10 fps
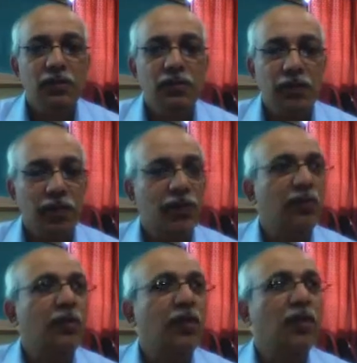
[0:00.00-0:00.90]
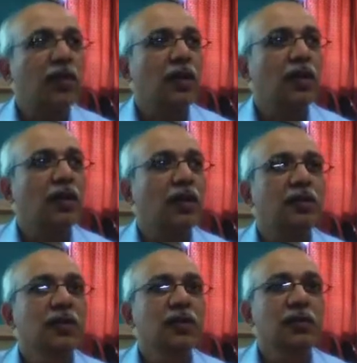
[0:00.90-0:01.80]
microcontroller
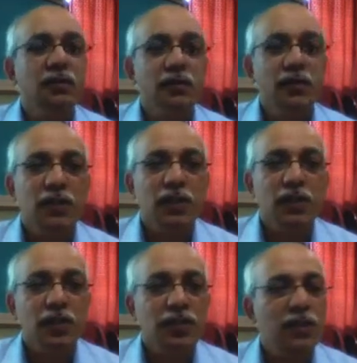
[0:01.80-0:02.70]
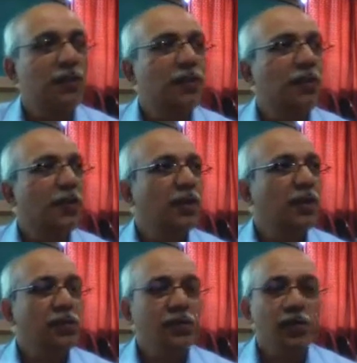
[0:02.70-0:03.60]
architecture, then C programming.
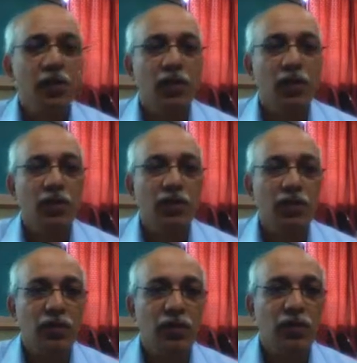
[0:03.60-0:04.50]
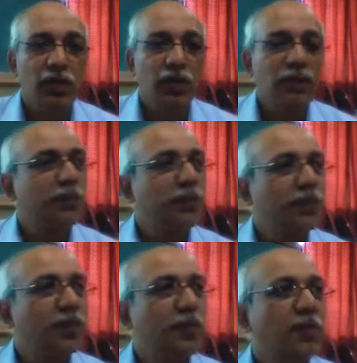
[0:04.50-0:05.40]
If you are not thorough in C
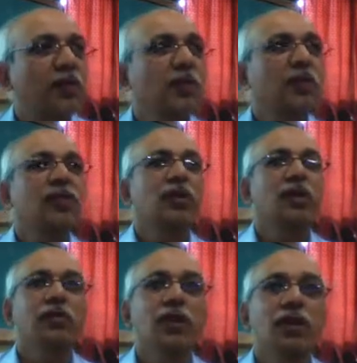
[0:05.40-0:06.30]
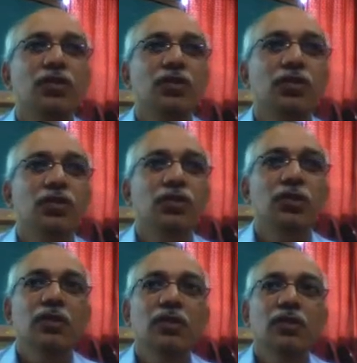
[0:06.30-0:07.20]
programming, you are advised to
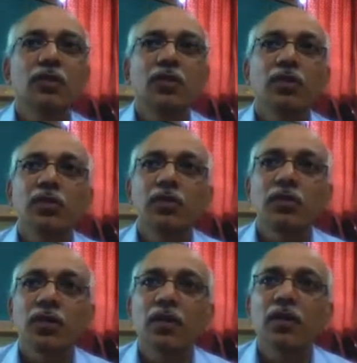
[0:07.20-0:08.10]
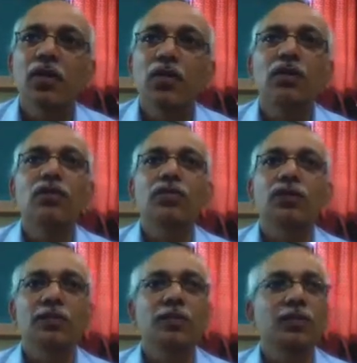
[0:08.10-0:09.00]
go through
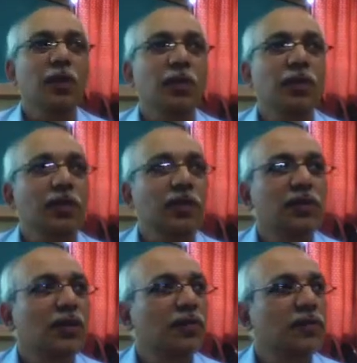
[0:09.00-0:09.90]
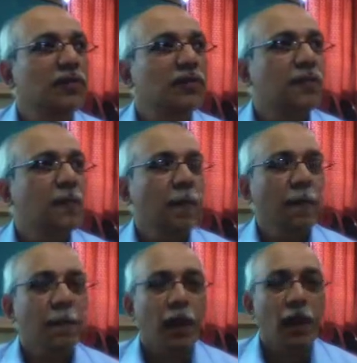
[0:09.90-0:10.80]
C programming yourself
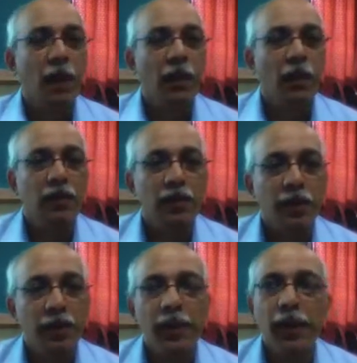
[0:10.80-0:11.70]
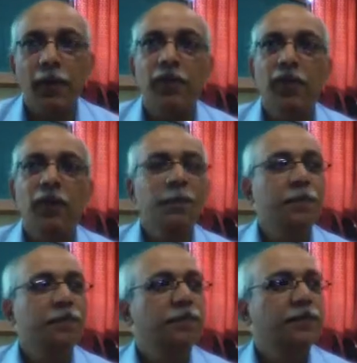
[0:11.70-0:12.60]
and recap the
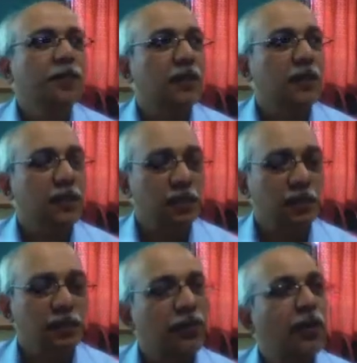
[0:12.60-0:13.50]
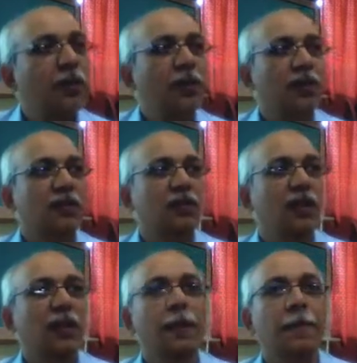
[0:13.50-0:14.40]
fundamentals like